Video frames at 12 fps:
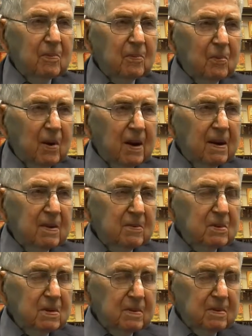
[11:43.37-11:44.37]
one
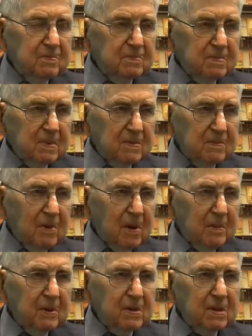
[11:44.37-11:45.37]
was
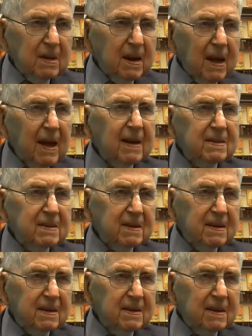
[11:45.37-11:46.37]
almost an
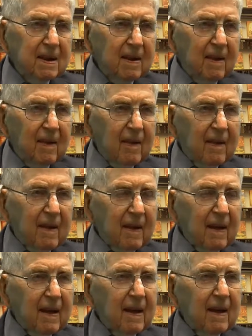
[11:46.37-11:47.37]
accident.
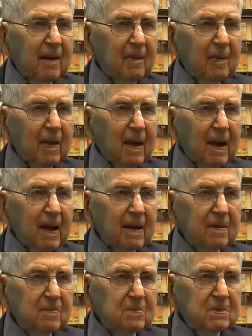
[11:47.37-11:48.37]

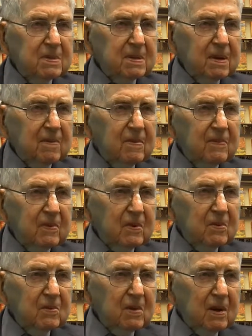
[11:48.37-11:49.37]
I received a
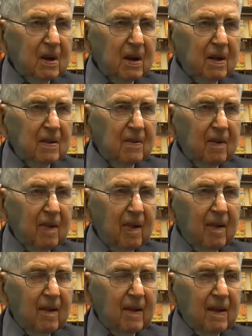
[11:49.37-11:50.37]
phone call
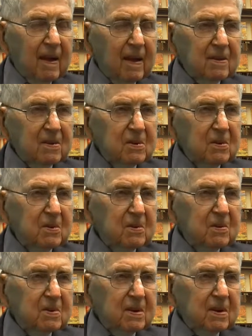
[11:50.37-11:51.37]

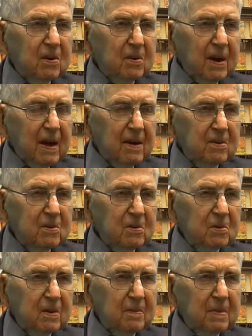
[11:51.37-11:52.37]
to go down
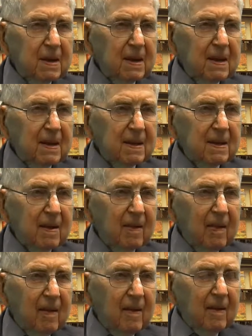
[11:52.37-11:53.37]
to a meeting
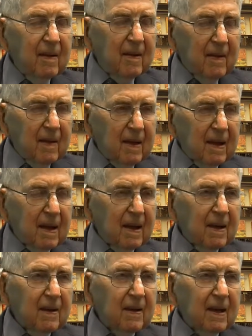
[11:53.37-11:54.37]

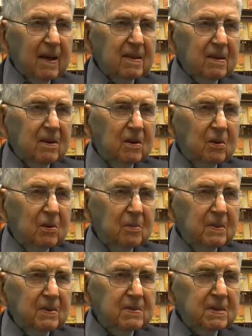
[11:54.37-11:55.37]
at the
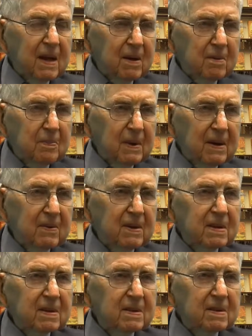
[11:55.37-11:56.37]
home in South
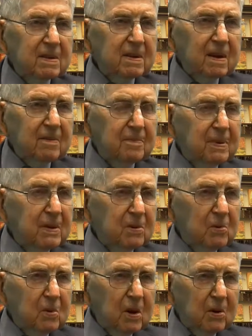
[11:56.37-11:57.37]
Barrington of Bill
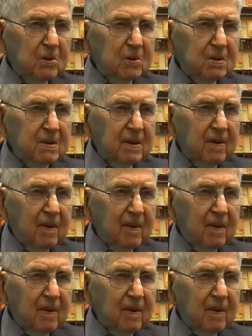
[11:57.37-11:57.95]
Rose.